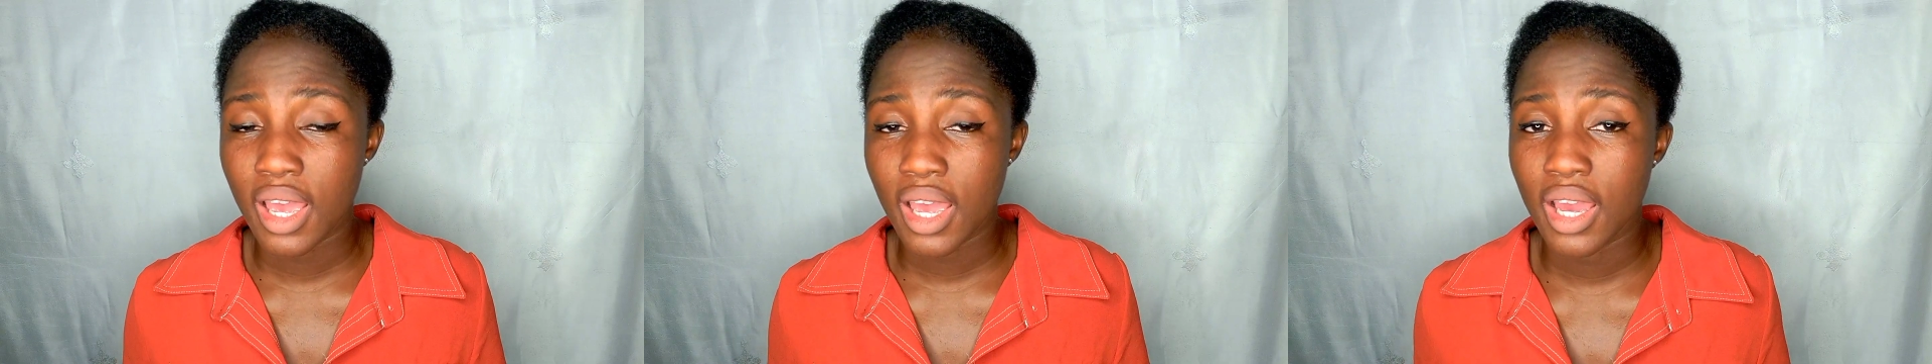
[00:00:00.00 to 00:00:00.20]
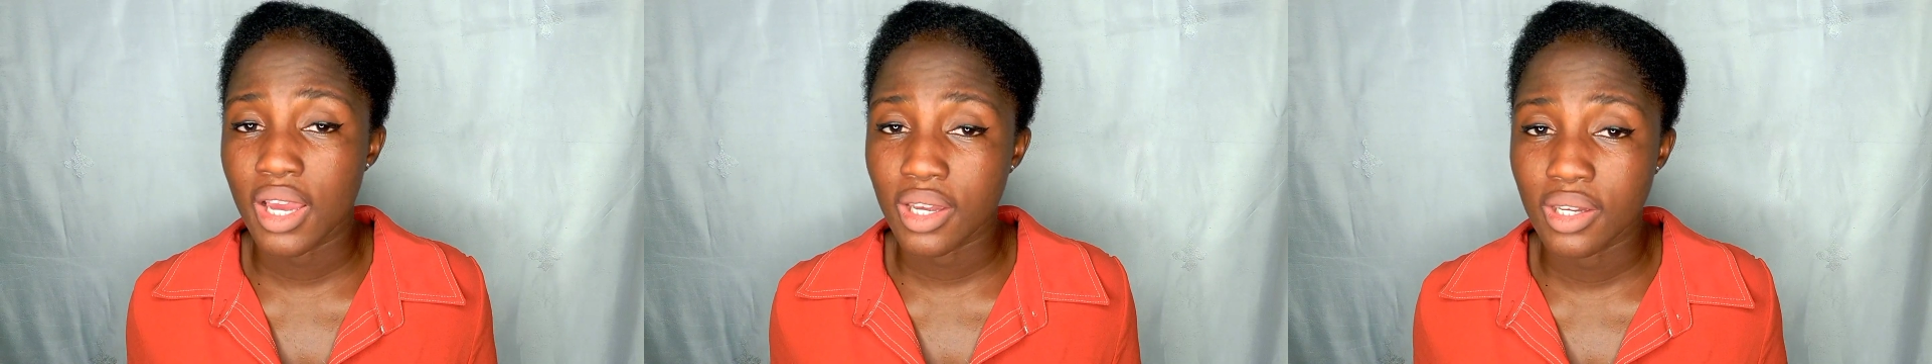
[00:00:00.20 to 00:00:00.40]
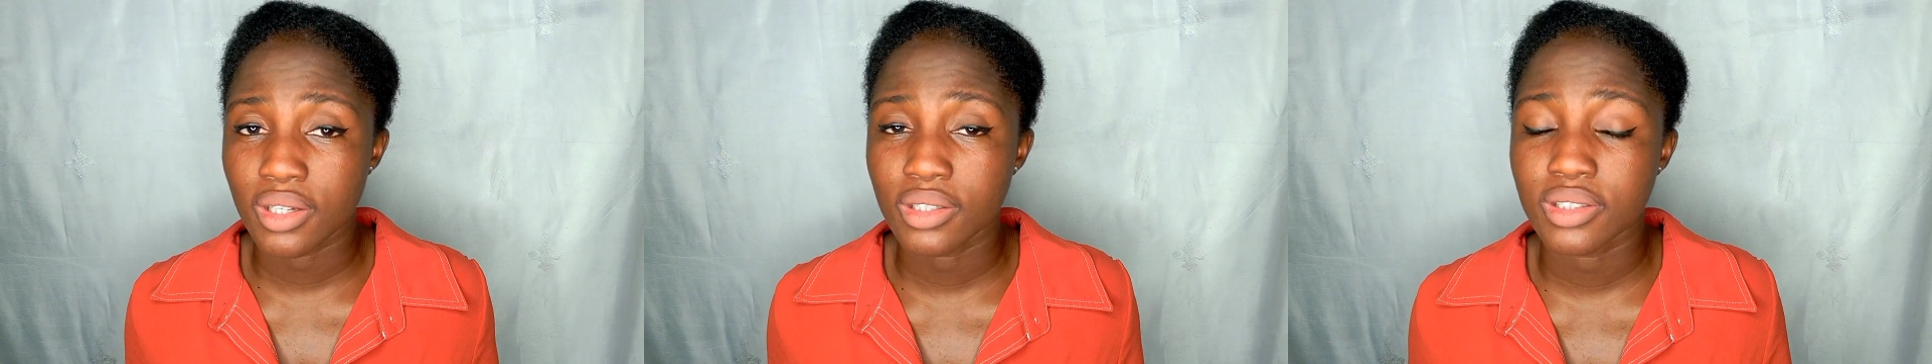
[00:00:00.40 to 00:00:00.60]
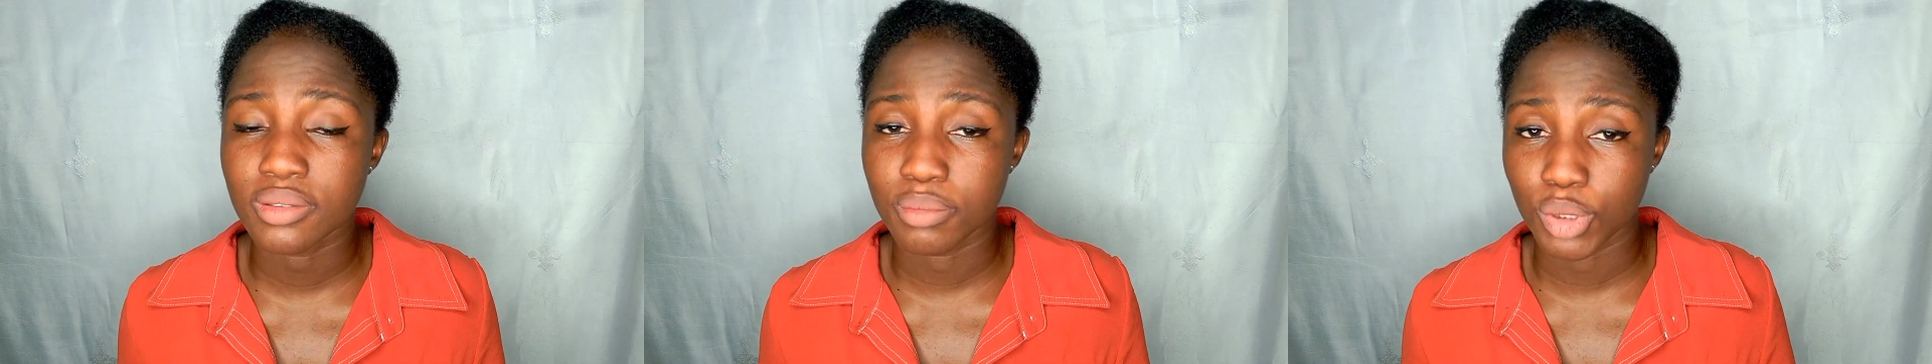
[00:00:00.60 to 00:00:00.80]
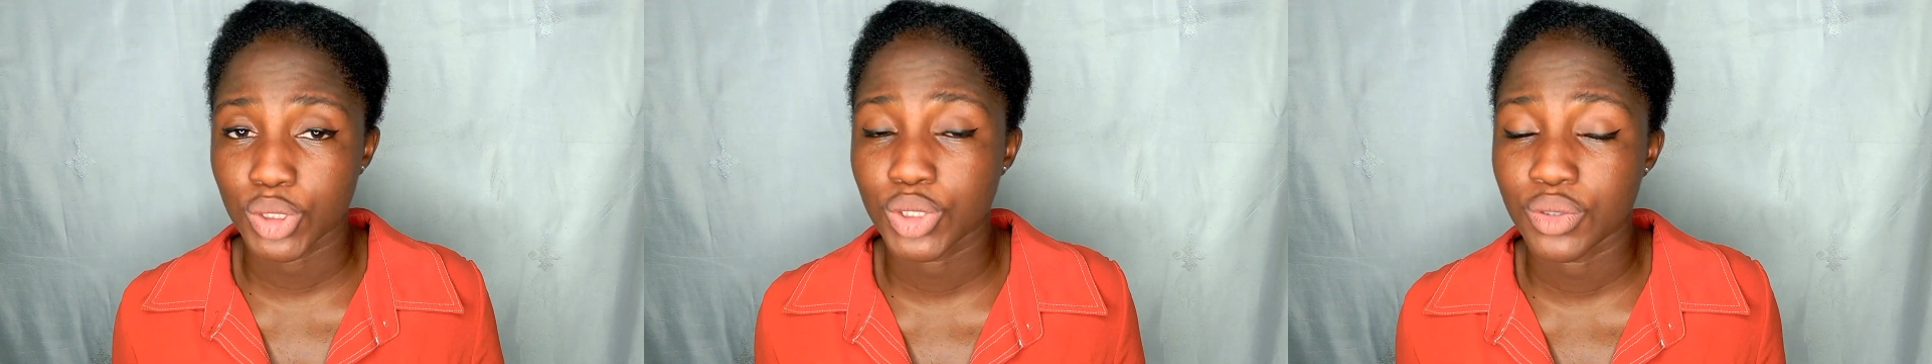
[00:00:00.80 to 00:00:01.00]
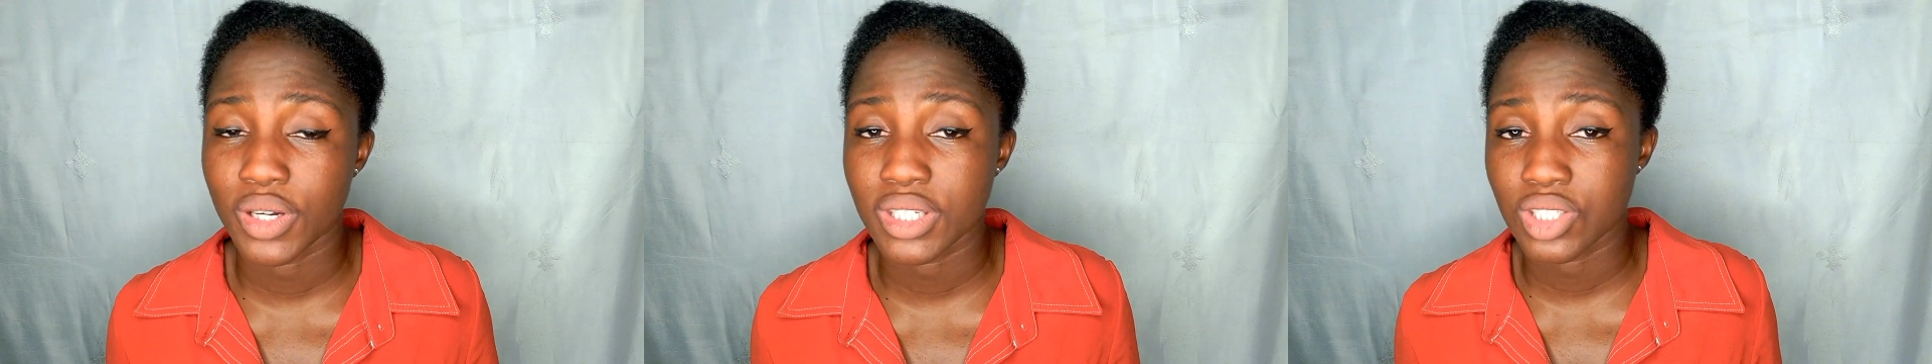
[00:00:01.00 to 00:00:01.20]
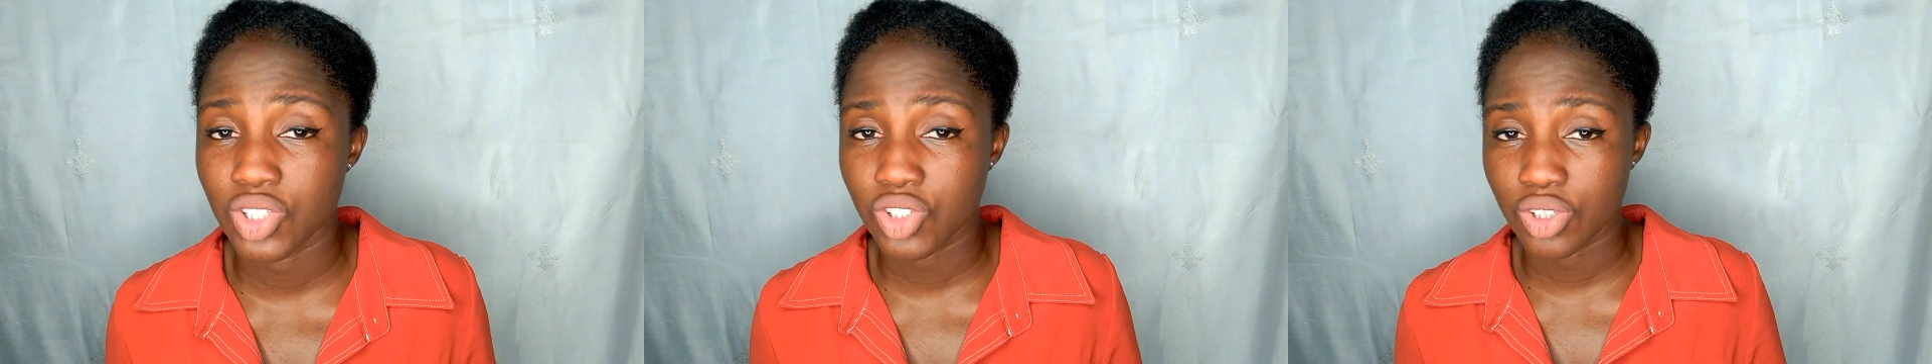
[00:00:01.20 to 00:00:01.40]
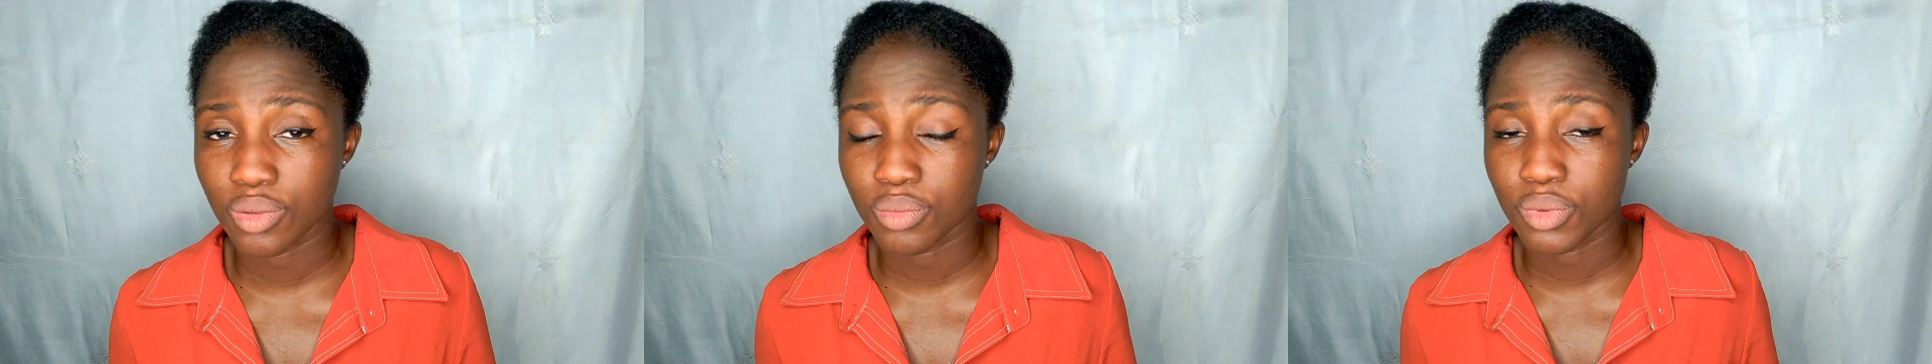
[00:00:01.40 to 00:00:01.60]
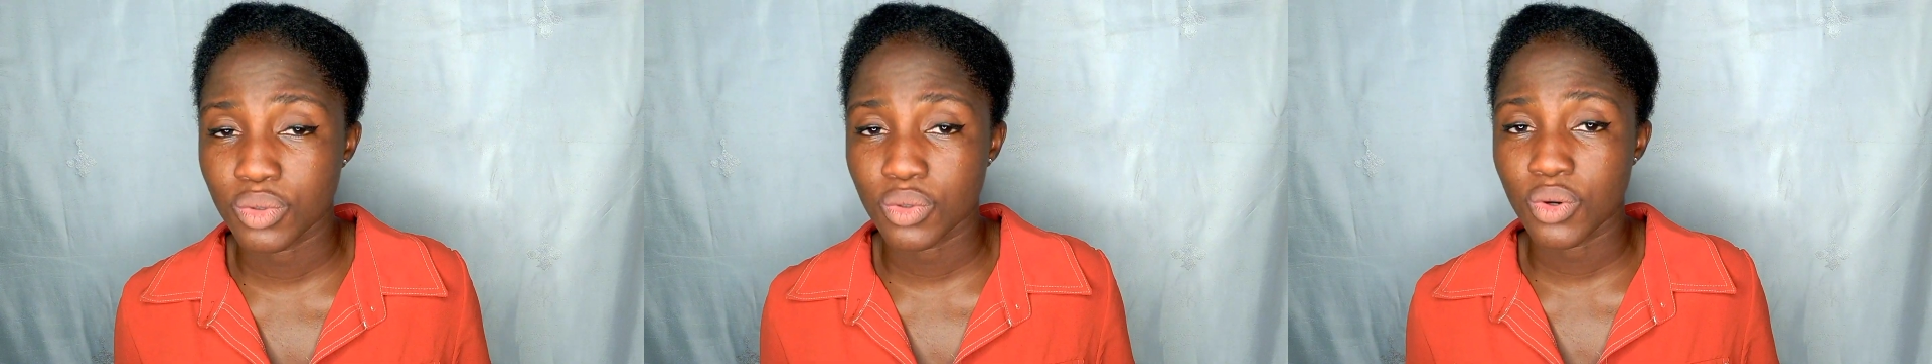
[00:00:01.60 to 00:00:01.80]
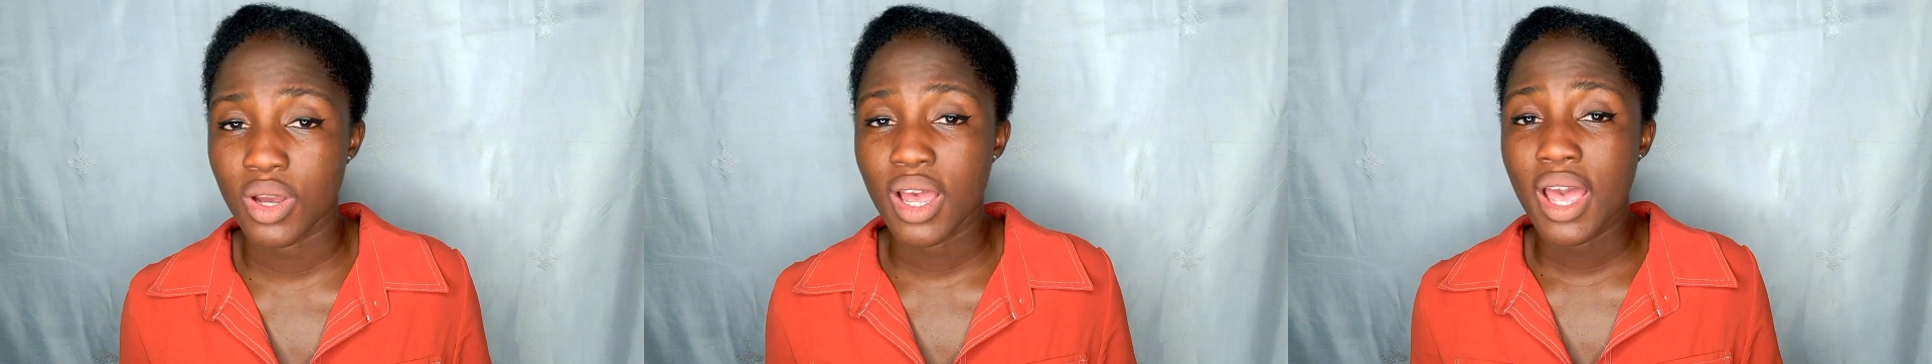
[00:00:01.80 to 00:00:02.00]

a good moisturizing shampoo.